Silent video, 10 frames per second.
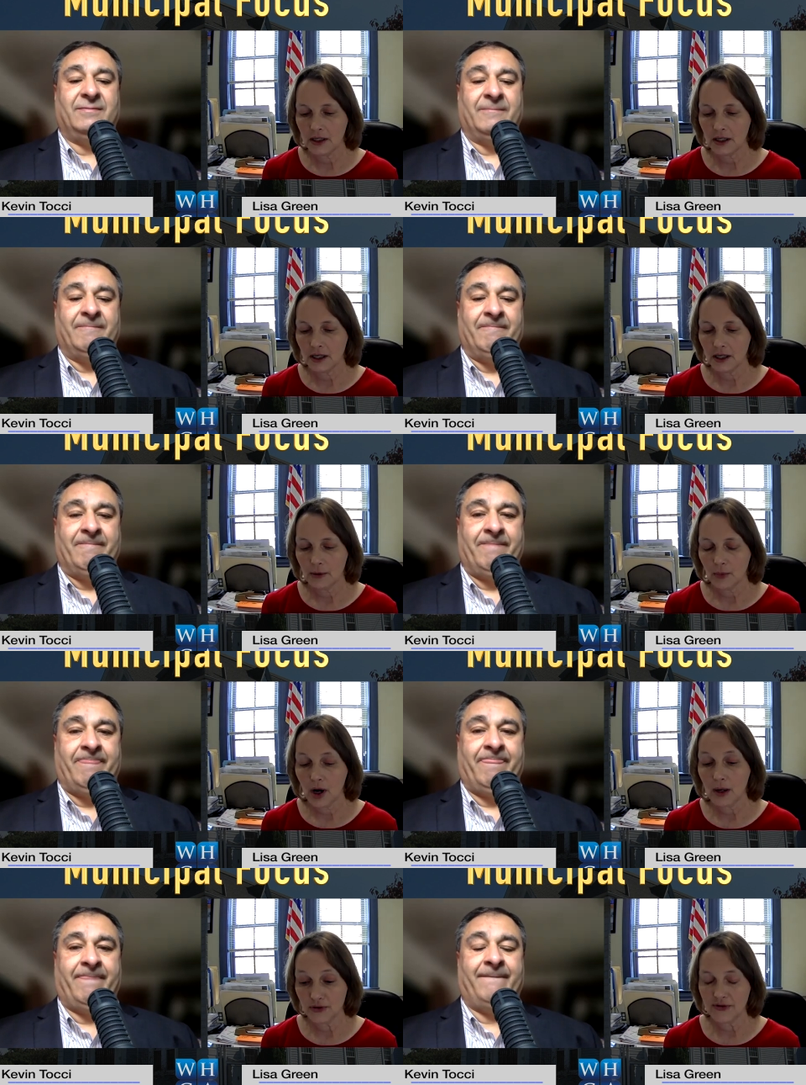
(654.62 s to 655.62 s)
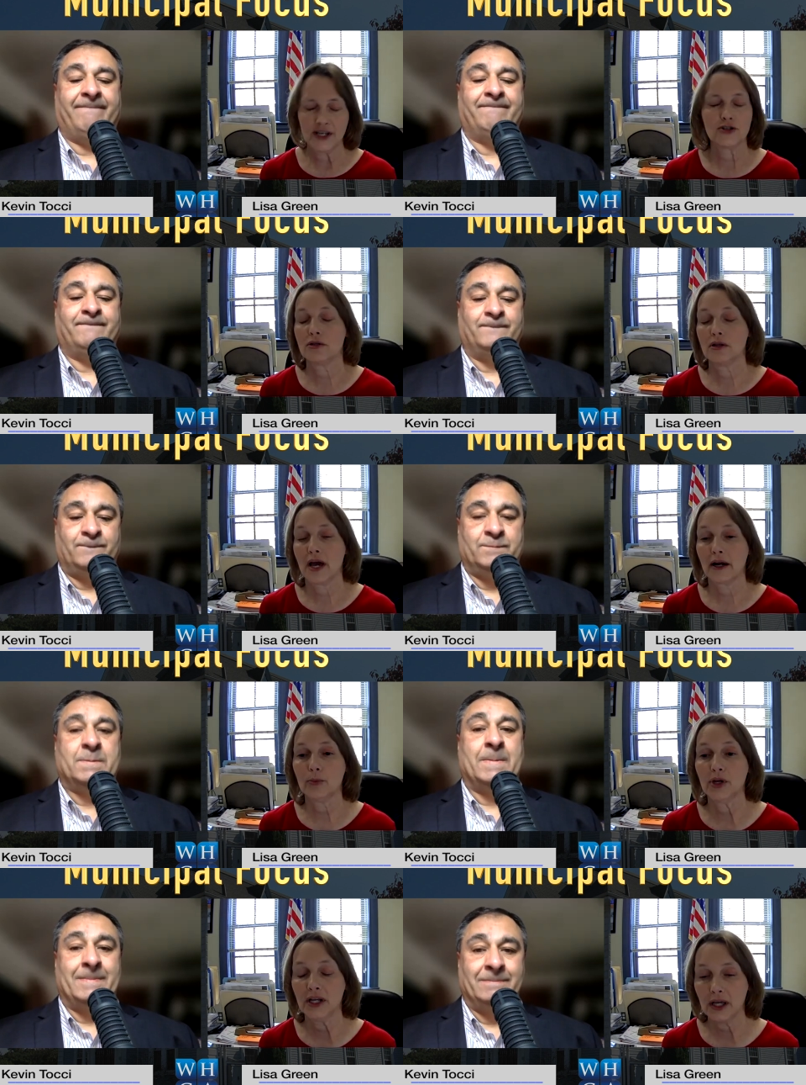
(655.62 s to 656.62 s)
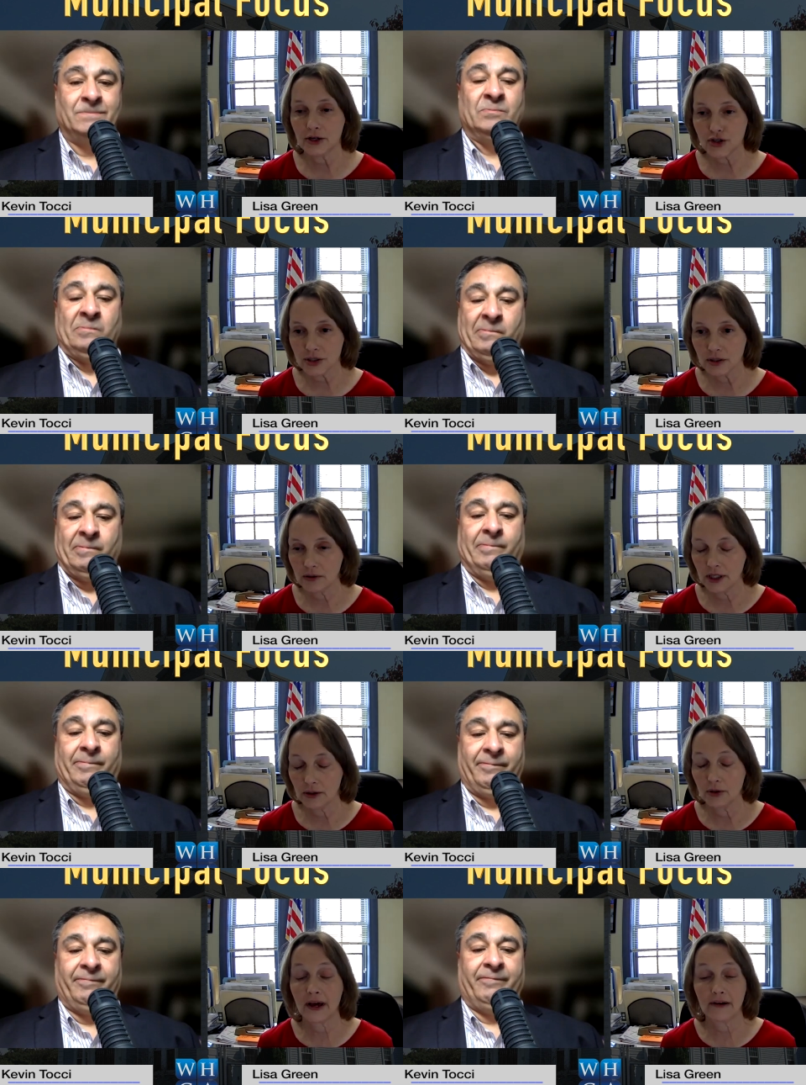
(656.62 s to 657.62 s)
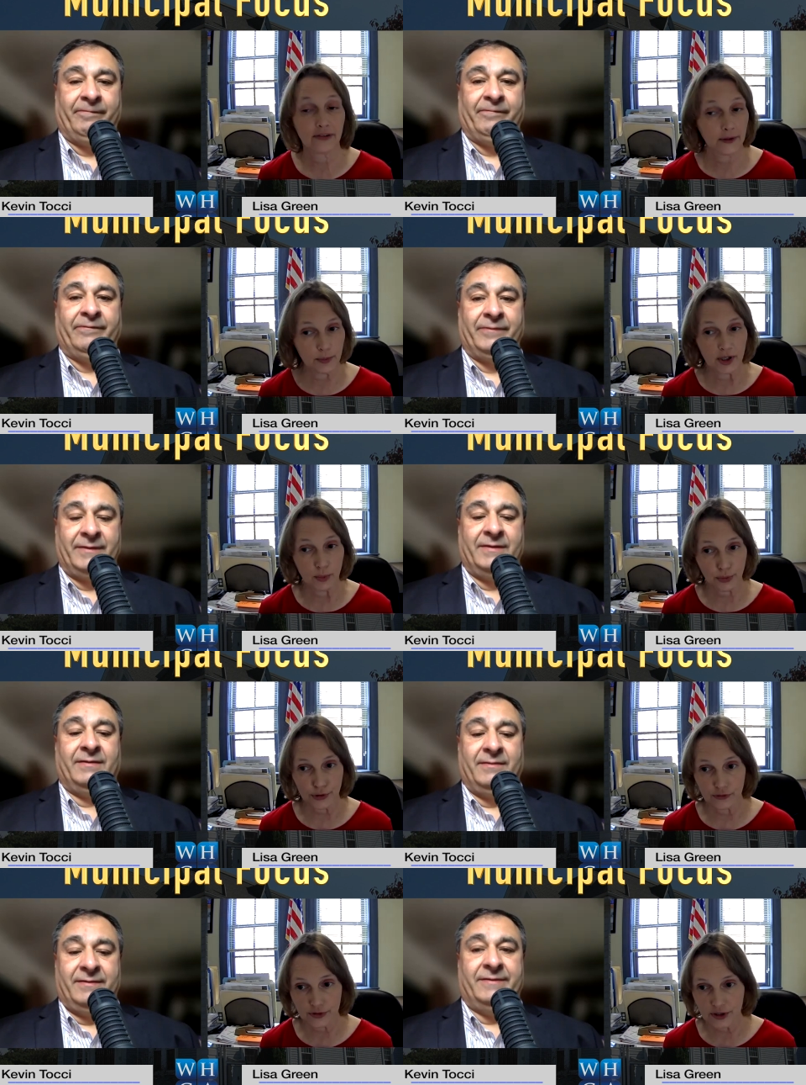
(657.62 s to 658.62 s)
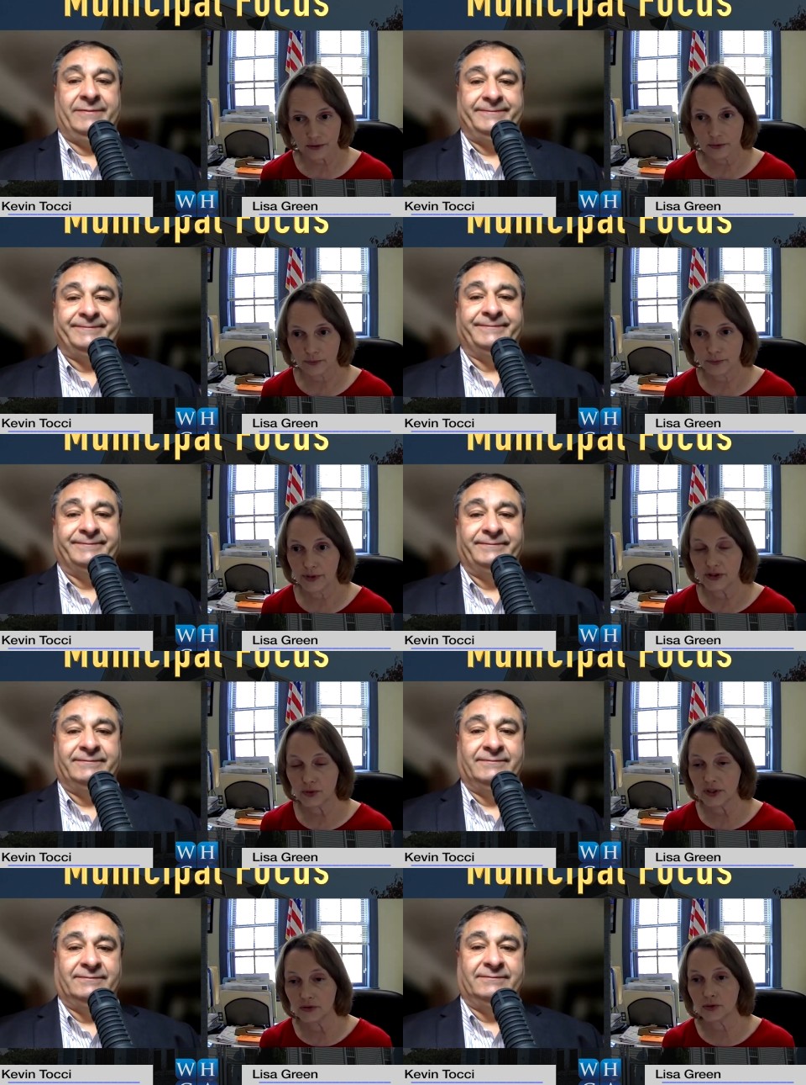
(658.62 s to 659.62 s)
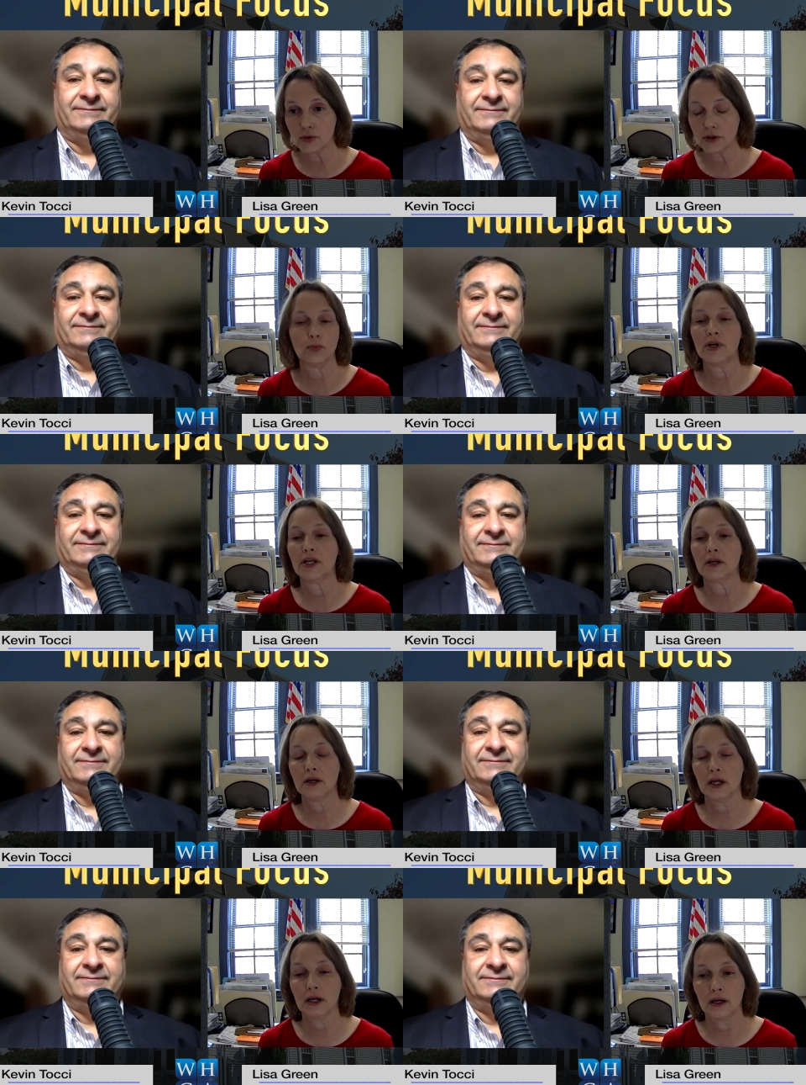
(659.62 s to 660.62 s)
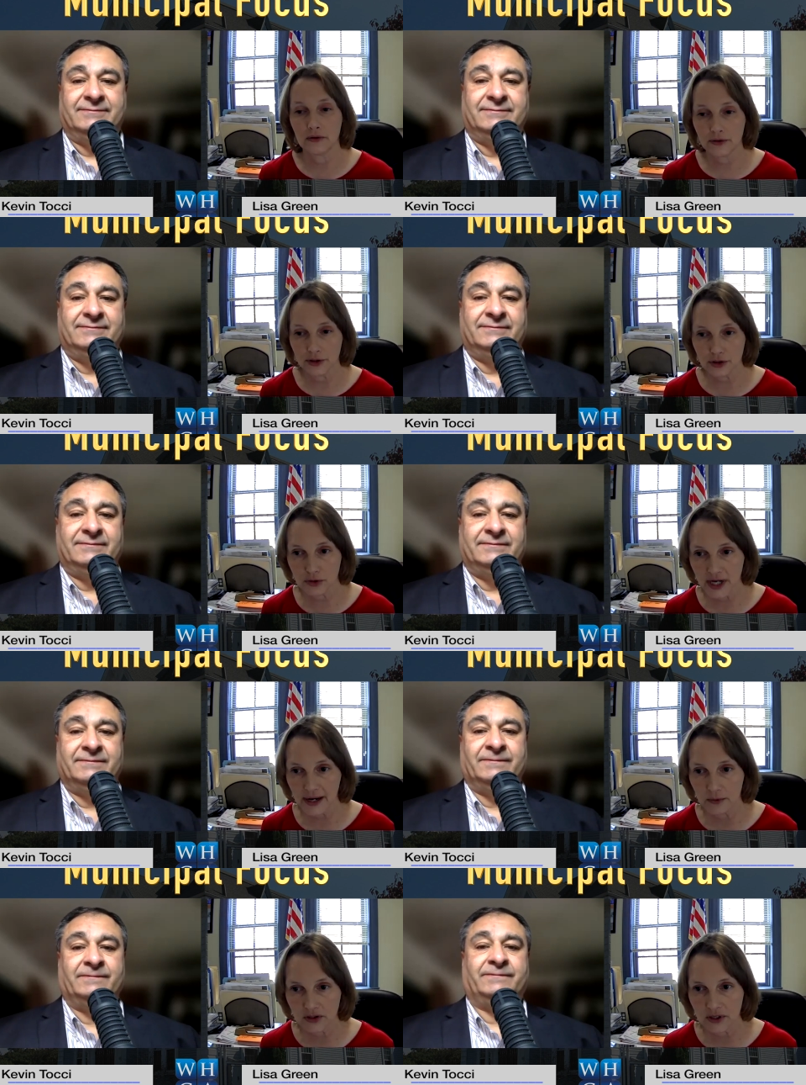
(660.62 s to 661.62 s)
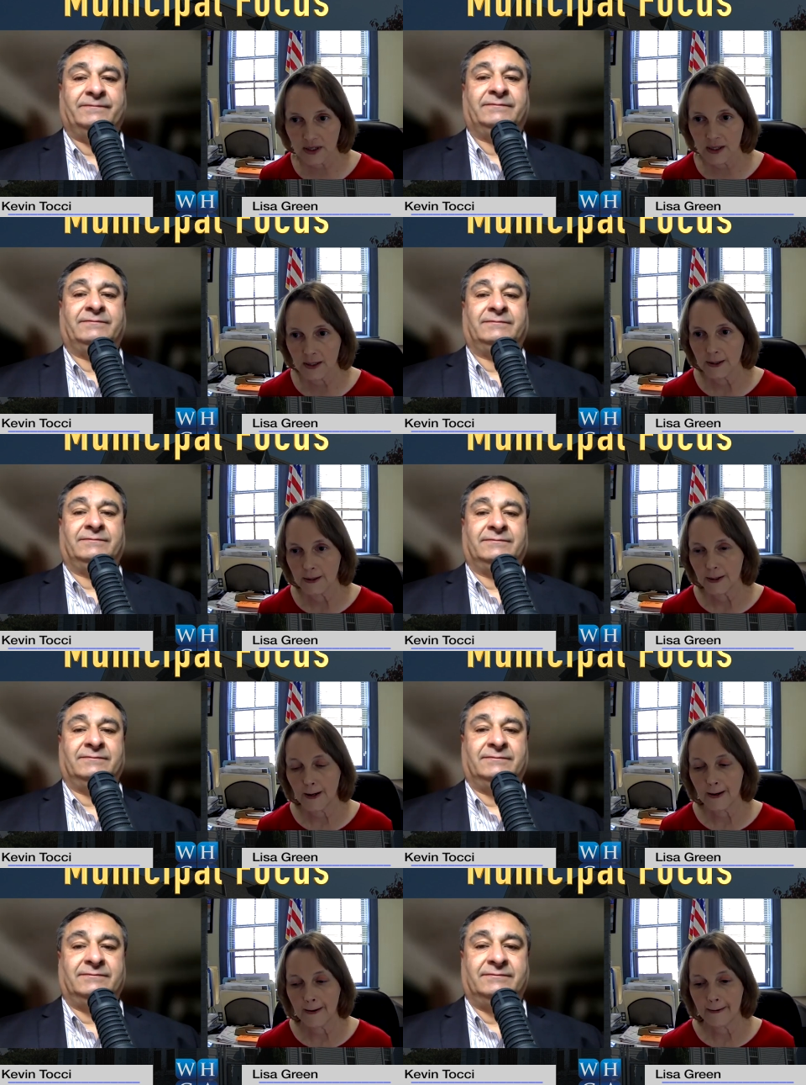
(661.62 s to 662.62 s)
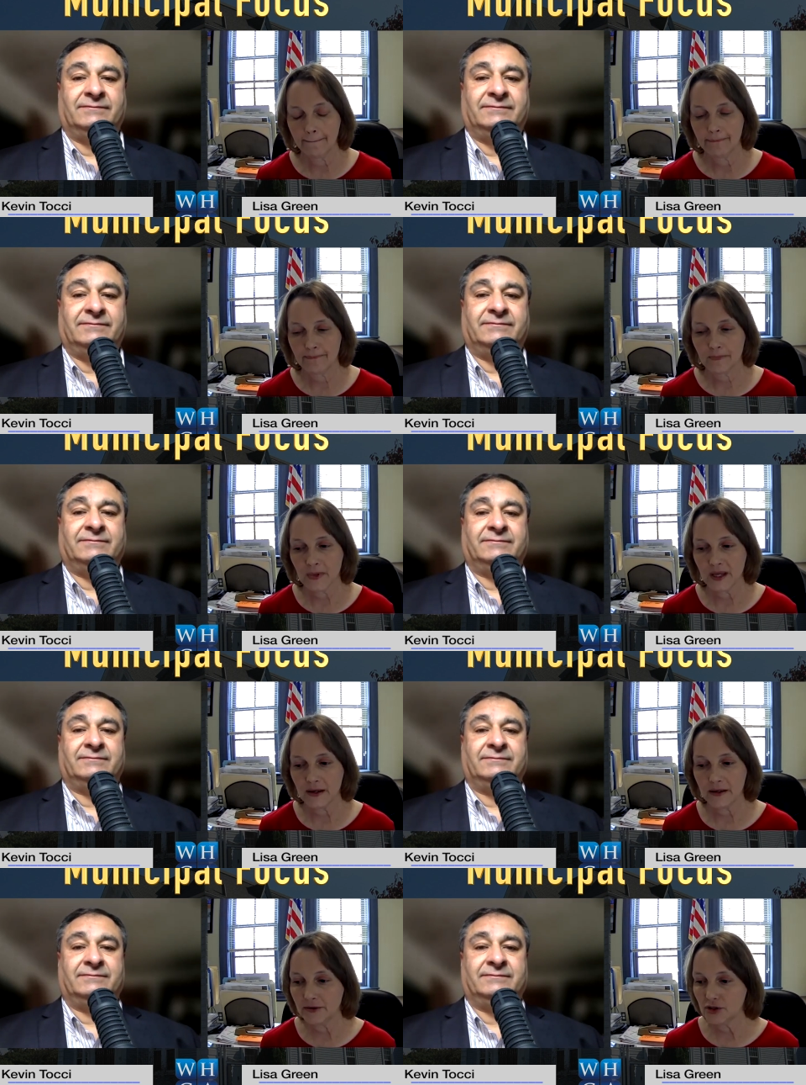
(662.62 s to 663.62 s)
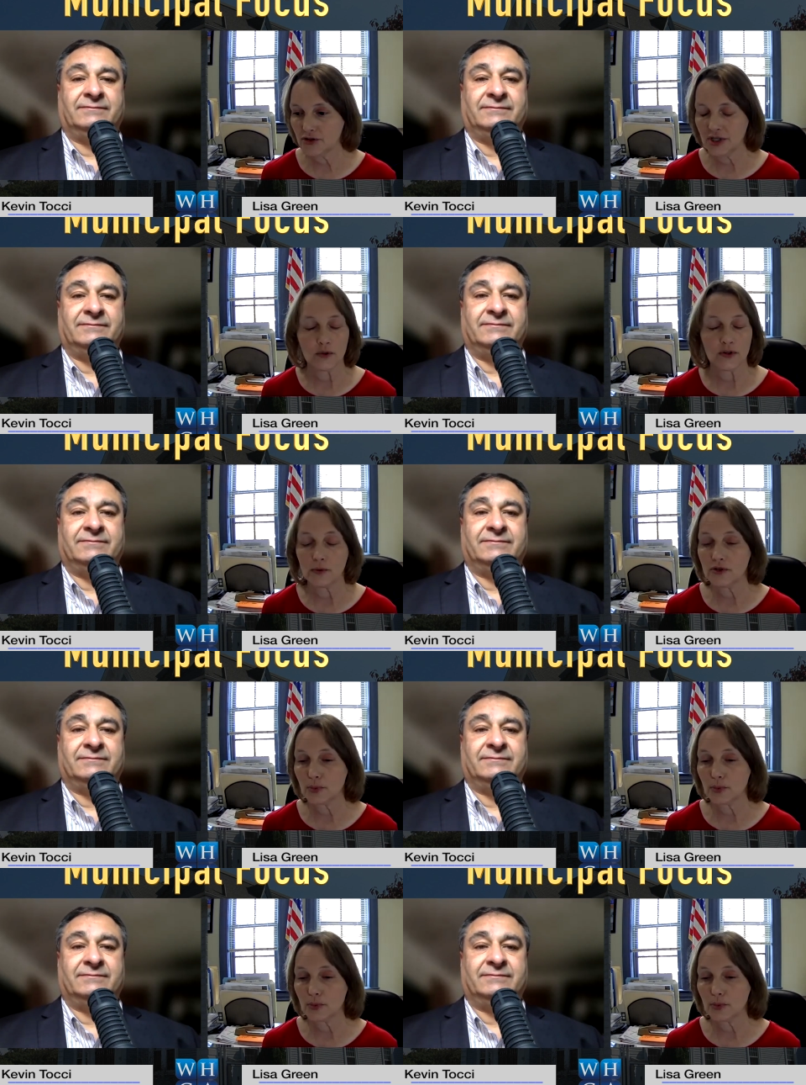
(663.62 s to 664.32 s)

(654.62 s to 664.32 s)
Speaker 1: um, observation that communication could definitely be improved mm. between the school committee and the two towns. Um, it, it, just seemed that there was a